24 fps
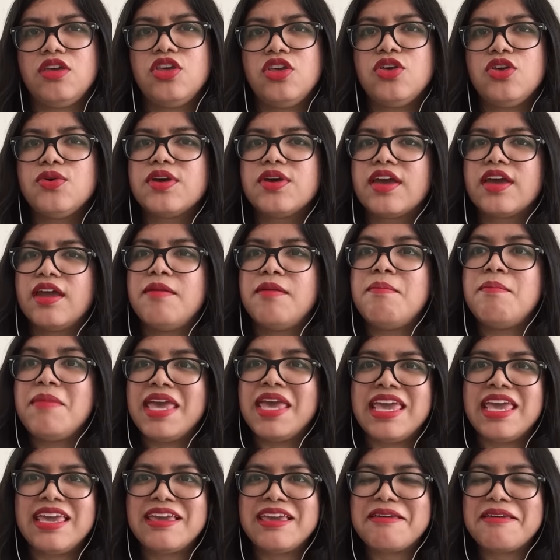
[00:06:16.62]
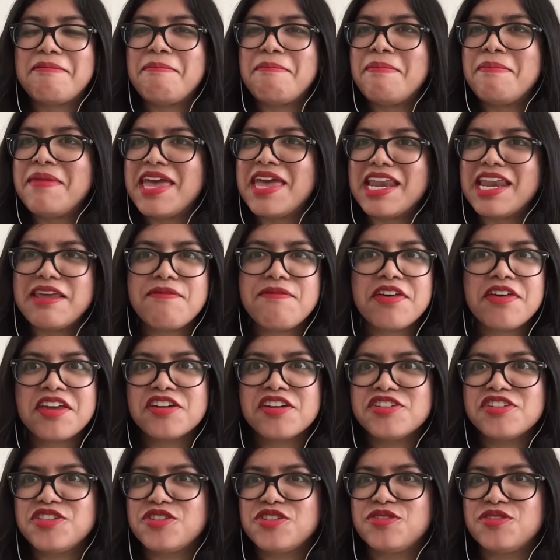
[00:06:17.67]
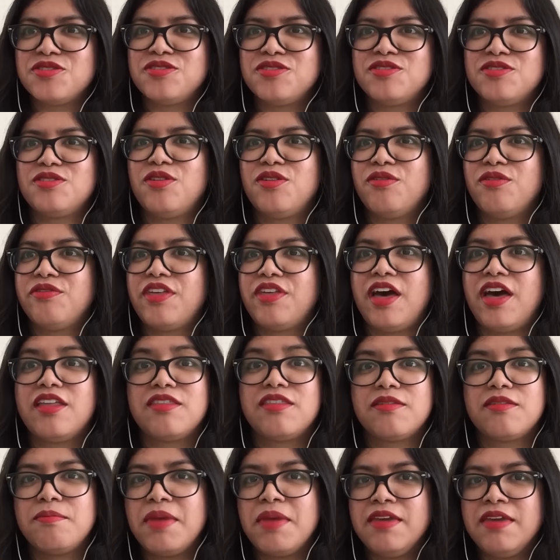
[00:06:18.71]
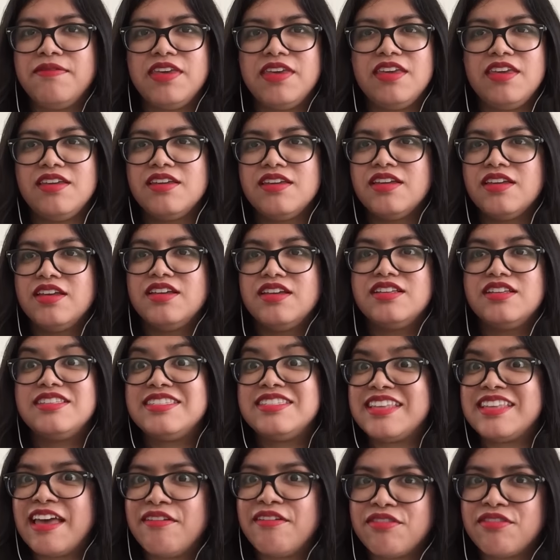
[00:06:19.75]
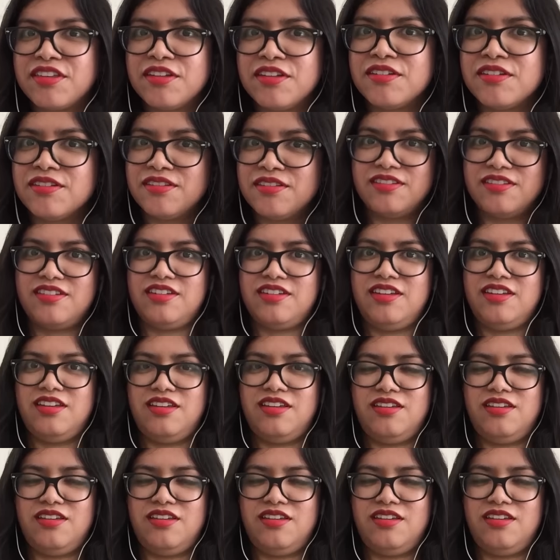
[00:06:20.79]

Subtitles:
you can make many versions of that, maybe seven